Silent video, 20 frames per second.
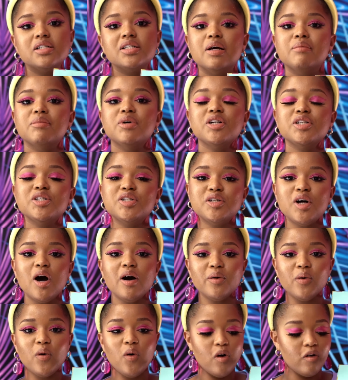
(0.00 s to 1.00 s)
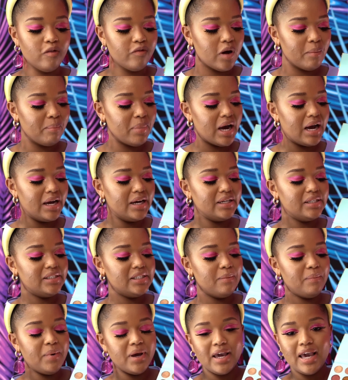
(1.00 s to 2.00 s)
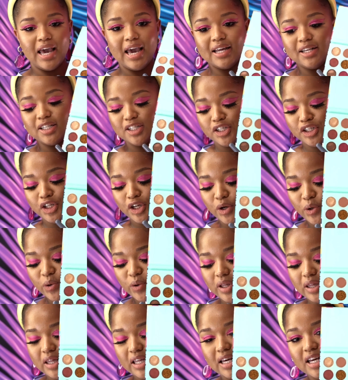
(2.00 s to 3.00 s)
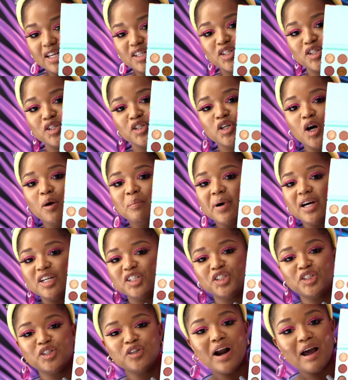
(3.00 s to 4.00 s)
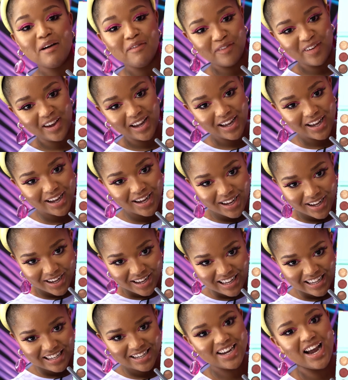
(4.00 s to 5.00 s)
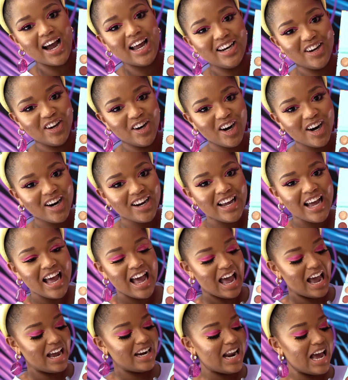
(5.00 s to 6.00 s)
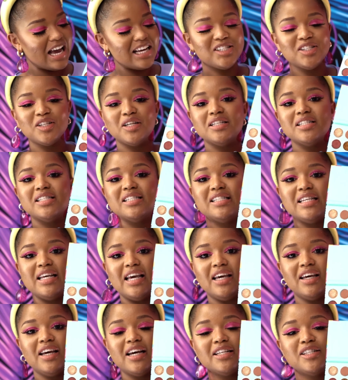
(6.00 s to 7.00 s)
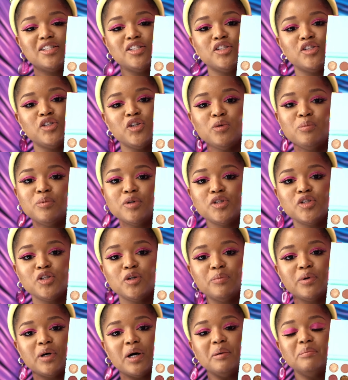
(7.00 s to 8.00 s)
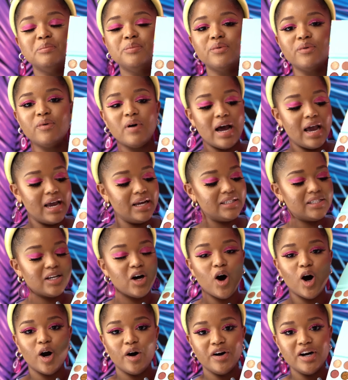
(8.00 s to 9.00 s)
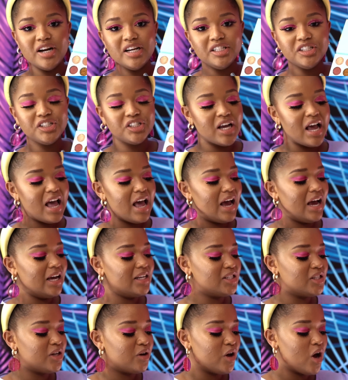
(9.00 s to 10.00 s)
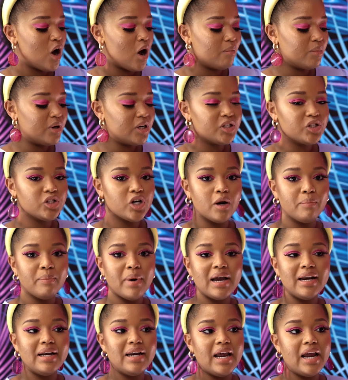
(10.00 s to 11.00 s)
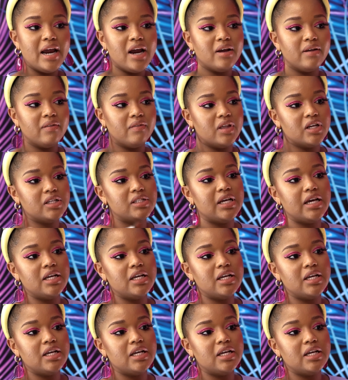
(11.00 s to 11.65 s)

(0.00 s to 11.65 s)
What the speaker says: So I'm gonna start off by dipping into the Stop Traffic color, and as you can see, it's super, super bright orange, and so yeah, I'm gonna start by layering this